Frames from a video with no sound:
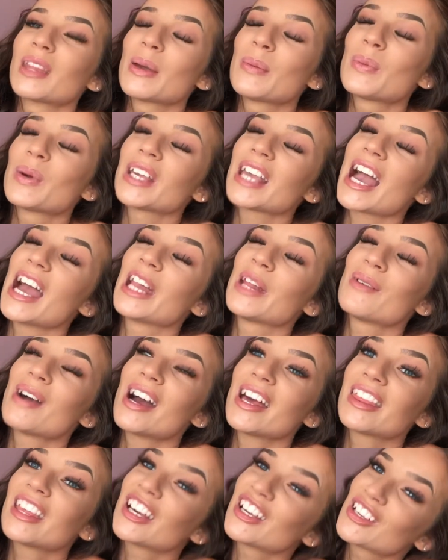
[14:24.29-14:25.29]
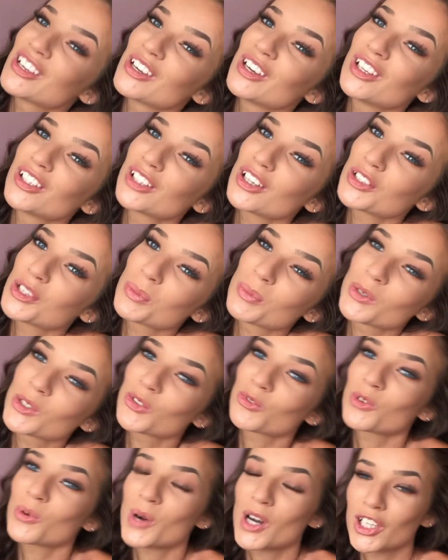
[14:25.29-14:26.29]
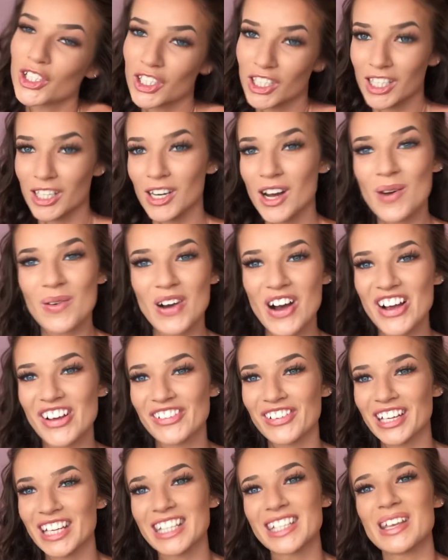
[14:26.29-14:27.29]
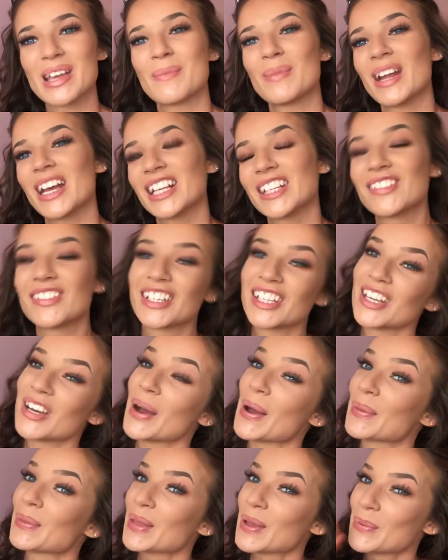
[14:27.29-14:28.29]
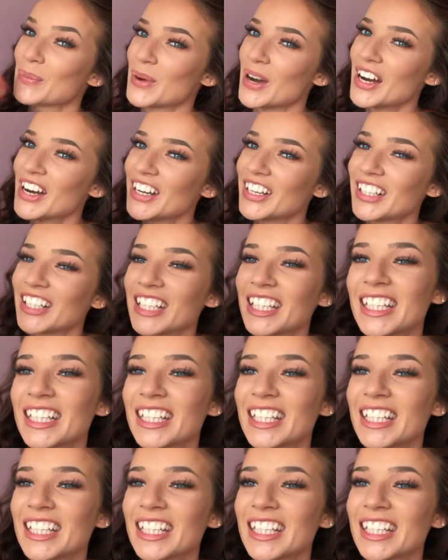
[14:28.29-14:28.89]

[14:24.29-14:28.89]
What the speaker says: But yeah, anyway, thank you so much for watching, and I will hopefully see you in my next video. Bye.